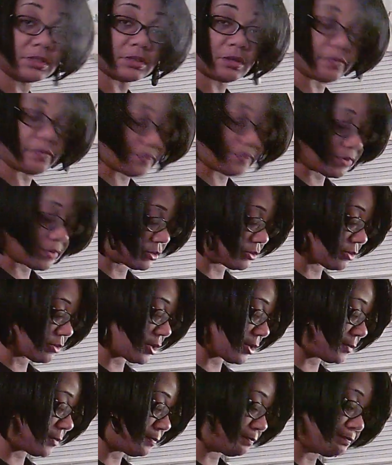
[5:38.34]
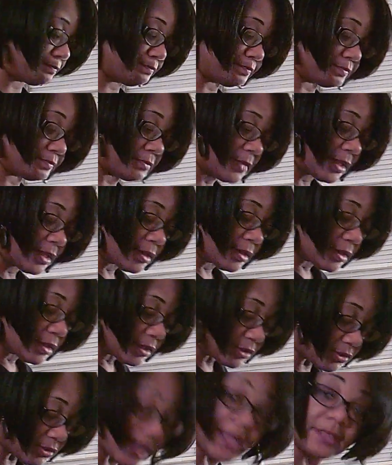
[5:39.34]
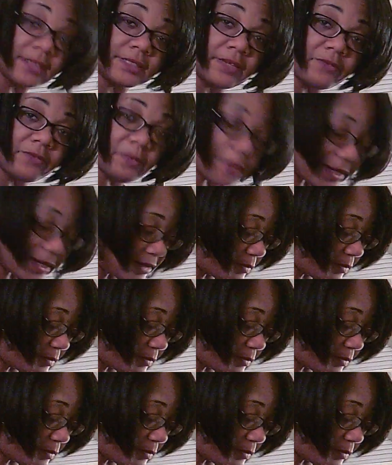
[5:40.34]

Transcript: off first, okay? So how's everybody